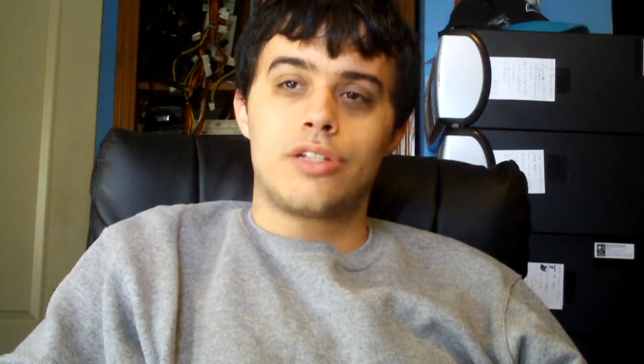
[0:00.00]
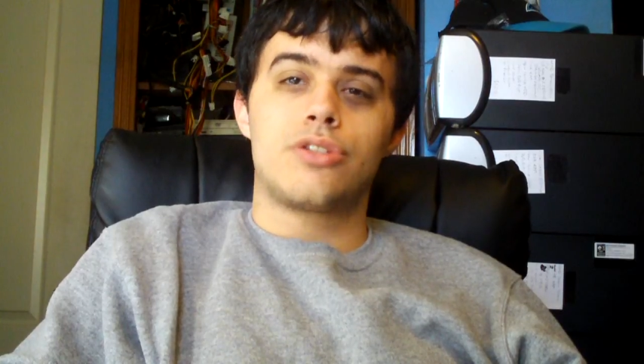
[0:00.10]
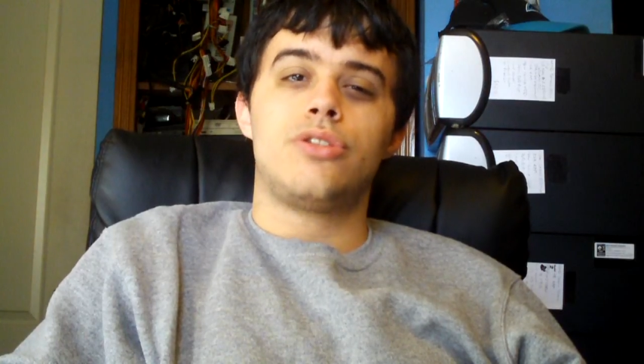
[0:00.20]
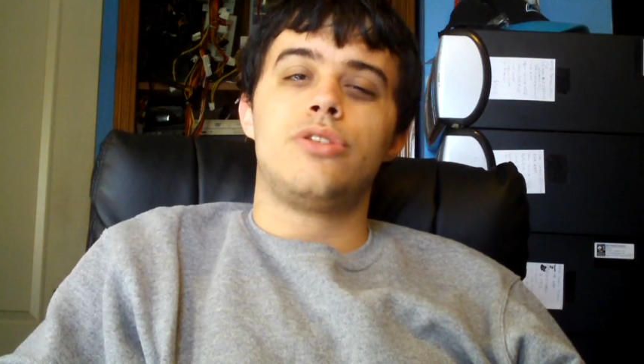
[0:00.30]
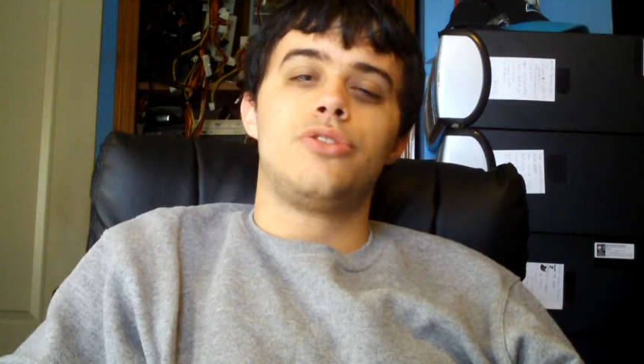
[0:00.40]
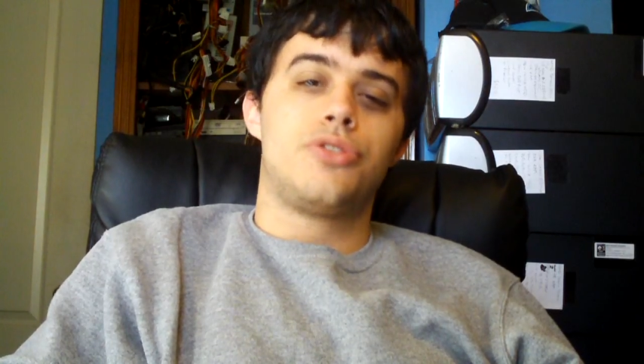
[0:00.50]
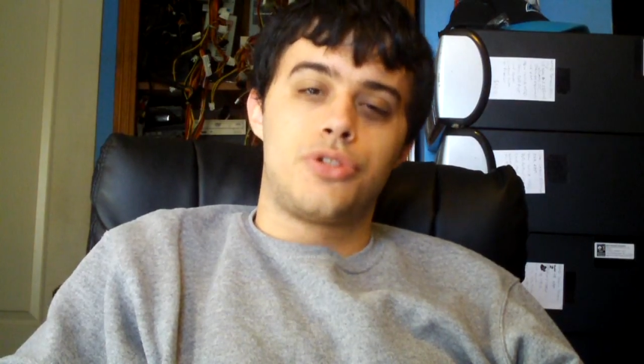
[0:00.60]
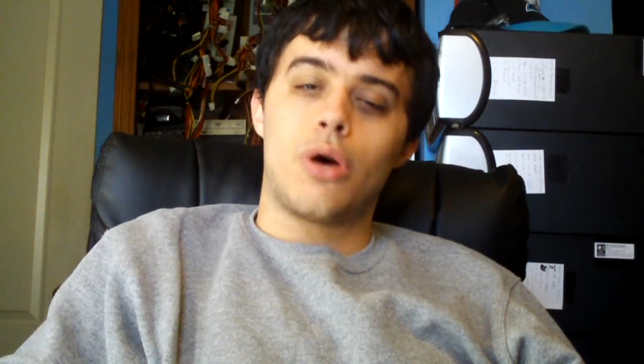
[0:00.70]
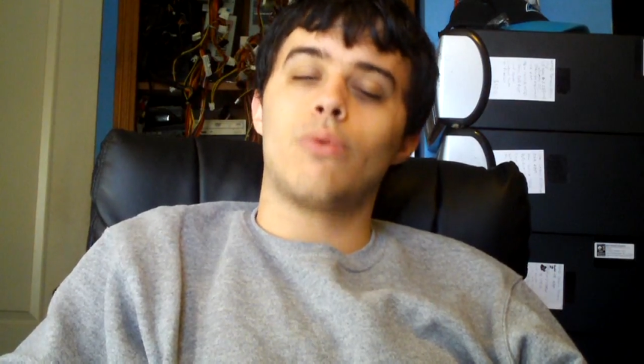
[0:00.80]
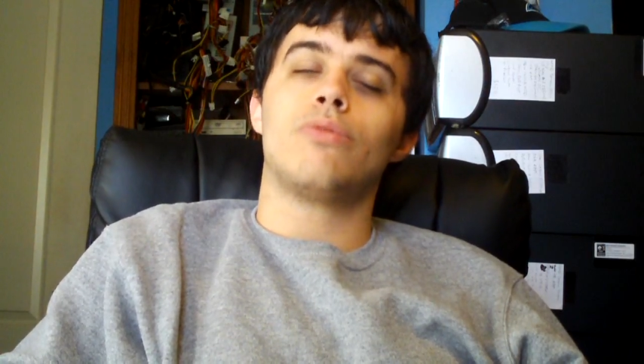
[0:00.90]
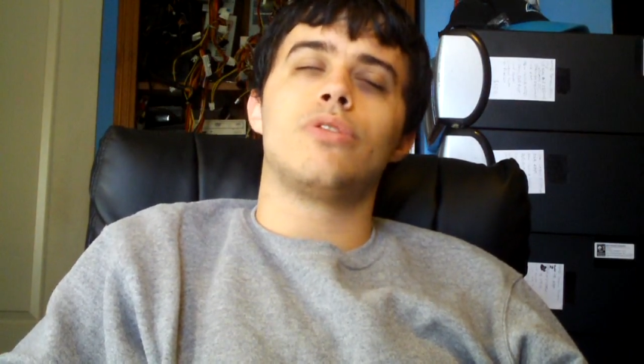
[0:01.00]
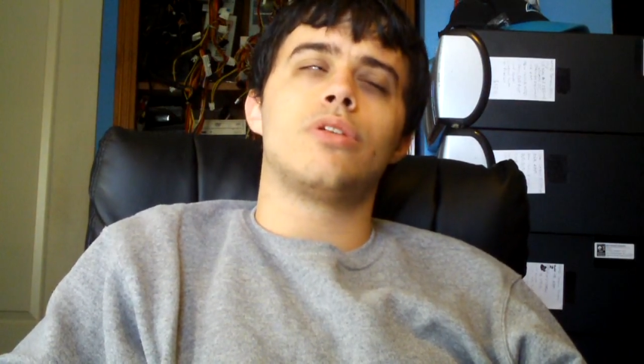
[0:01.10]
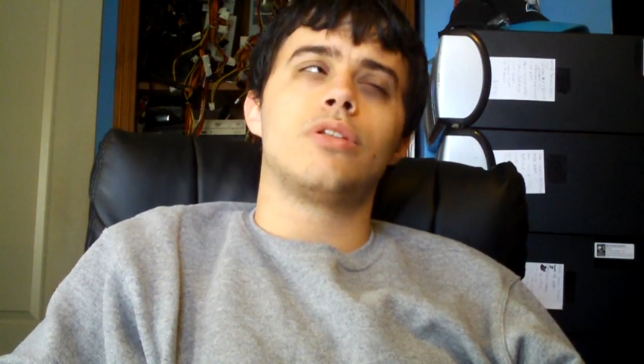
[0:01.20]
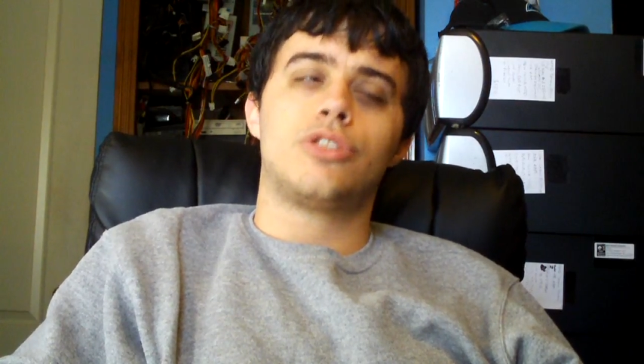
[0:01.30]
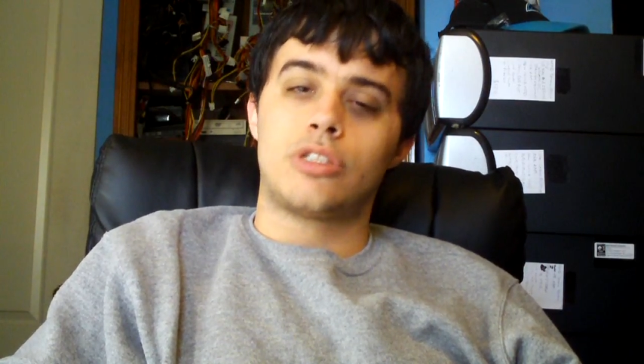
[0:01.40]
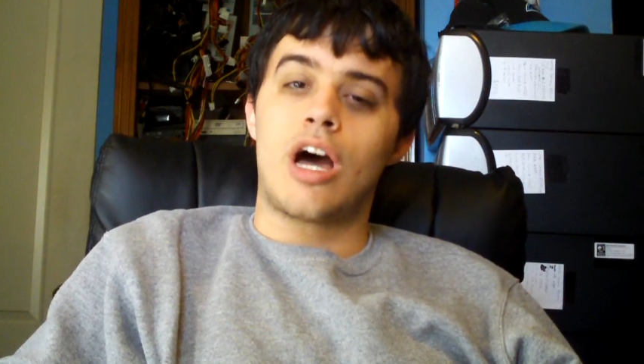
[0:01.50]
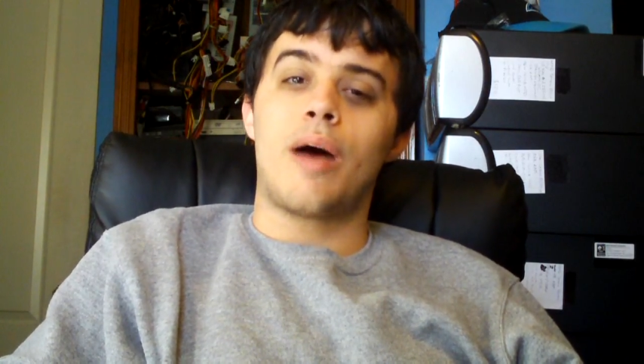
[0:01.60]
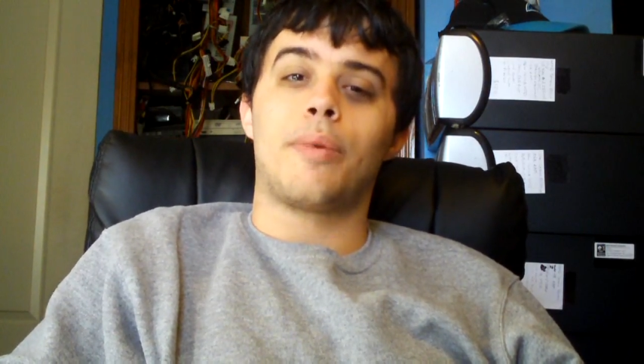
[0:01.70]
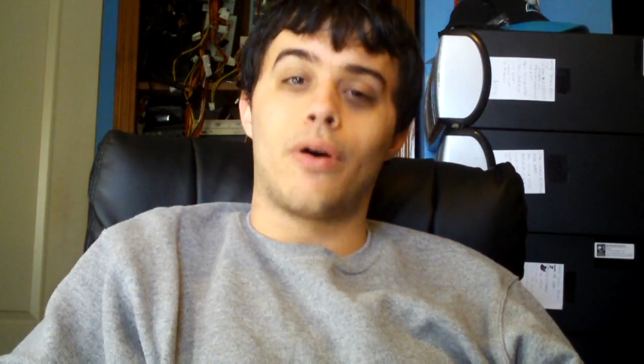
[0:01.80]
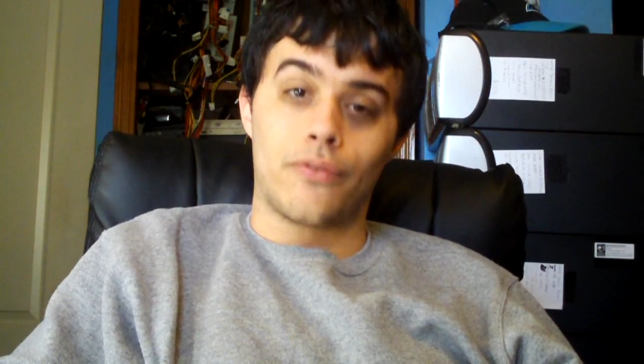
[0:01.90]
Just don't
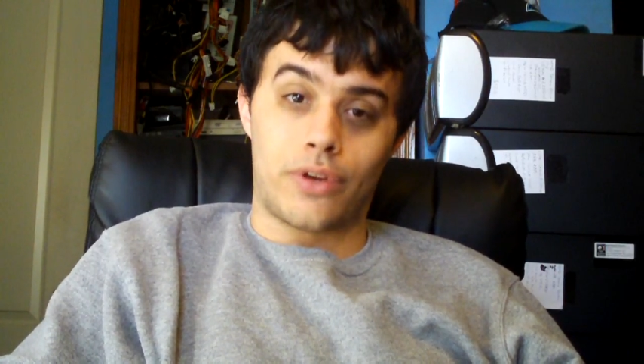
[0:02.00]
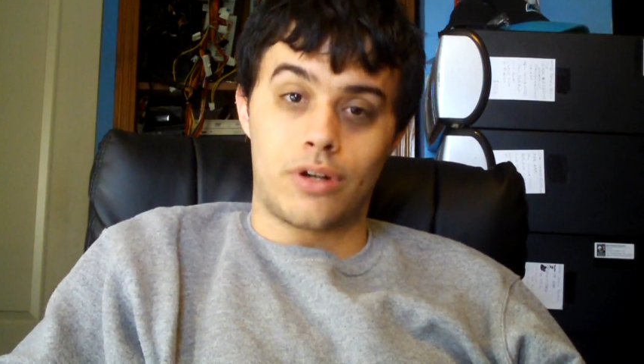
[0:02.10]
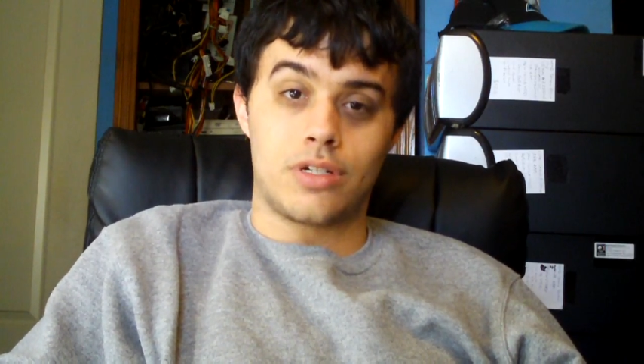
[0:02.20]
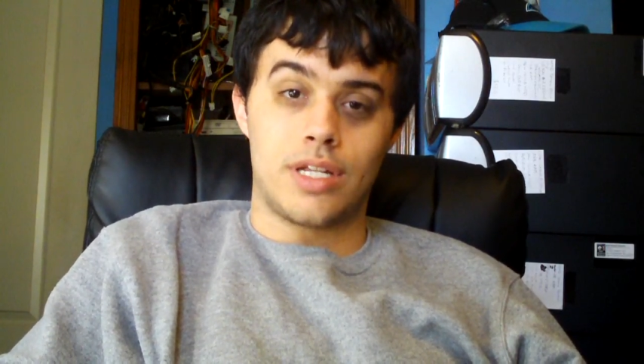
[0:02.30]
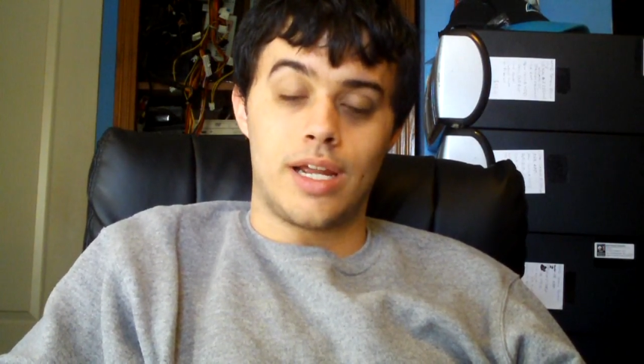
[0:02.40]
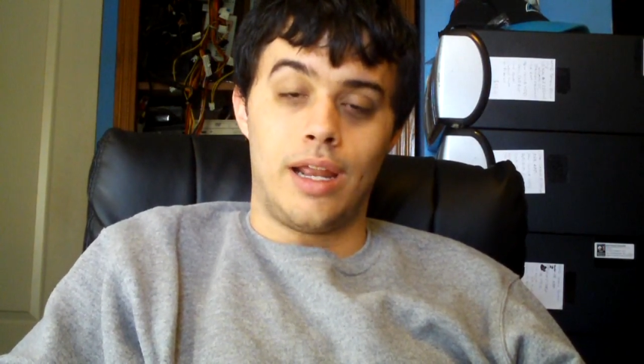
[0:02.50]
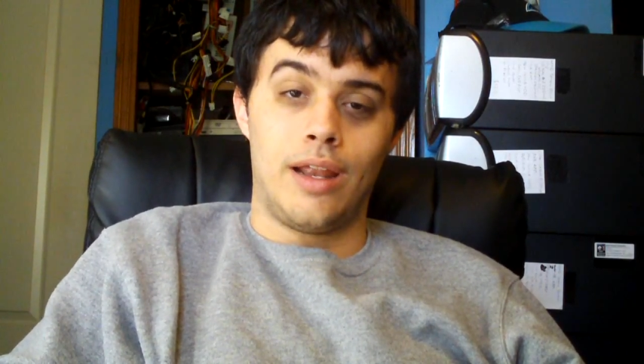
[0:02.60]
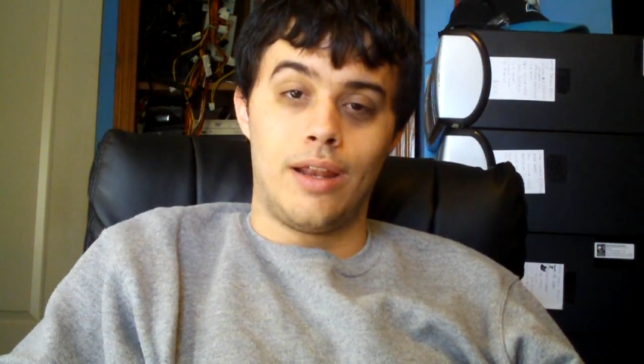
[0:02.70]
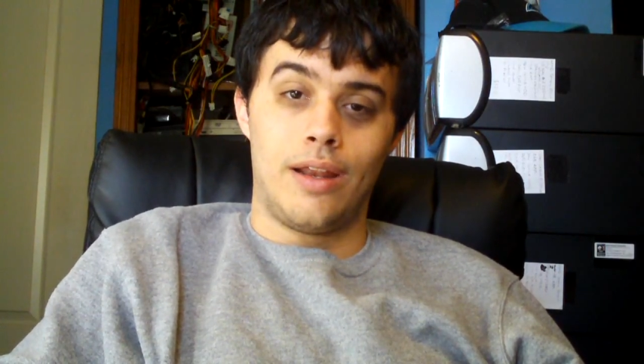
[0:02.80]
shop on Thursday.